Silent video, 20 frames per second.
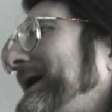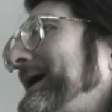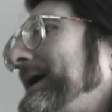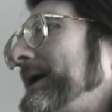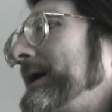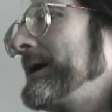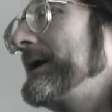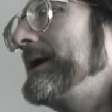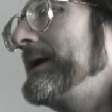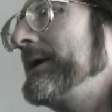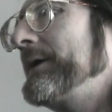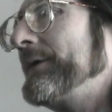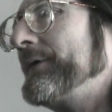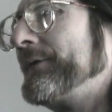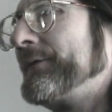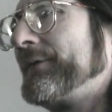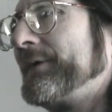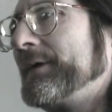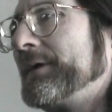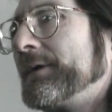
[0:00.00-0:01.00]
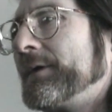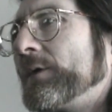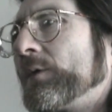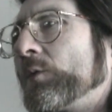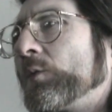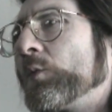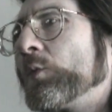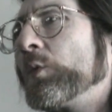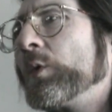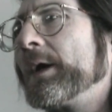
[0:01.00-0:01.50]
it is in the
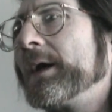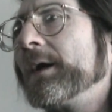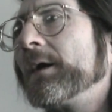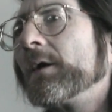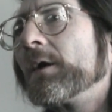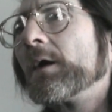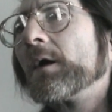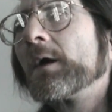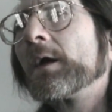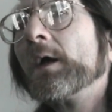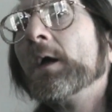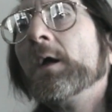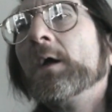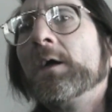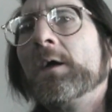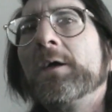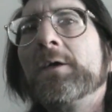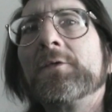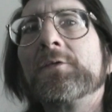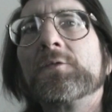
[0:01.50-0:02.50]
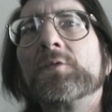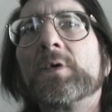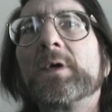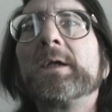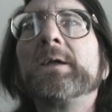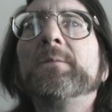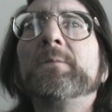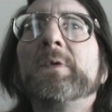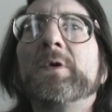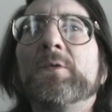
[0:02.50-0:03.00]
weird
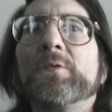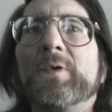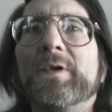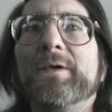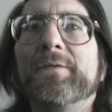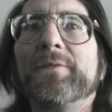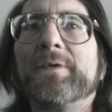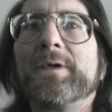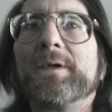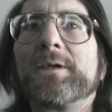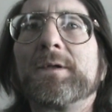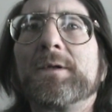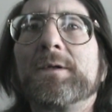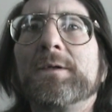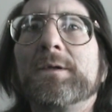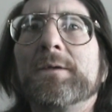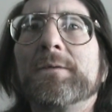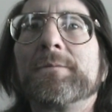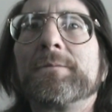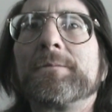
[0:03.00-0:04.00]
dream you live in, huh?